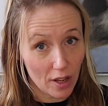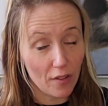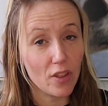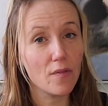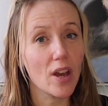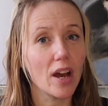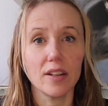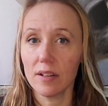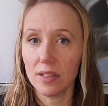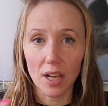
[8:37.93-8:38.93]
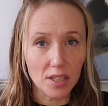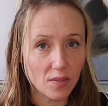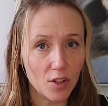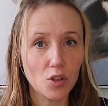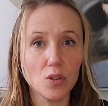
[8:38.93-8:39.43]
If they've got tons
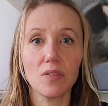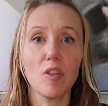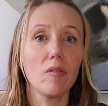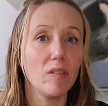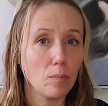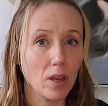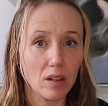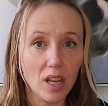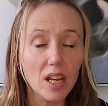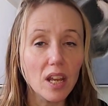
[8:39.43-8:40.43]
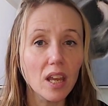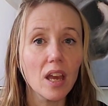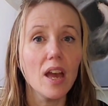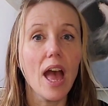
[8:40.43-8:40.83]
of issues, if they've been eating